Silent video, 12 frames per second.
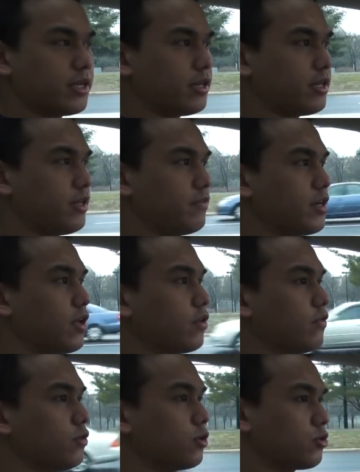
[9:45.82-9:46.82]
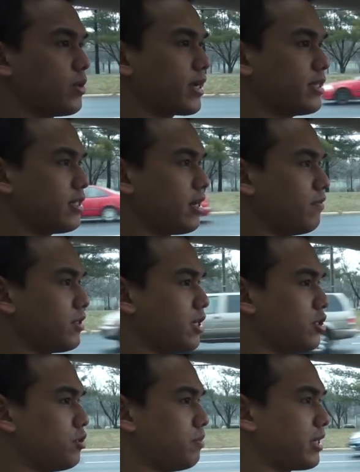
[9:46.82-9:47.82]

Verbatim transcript: than even other Volkswagens that have this engine,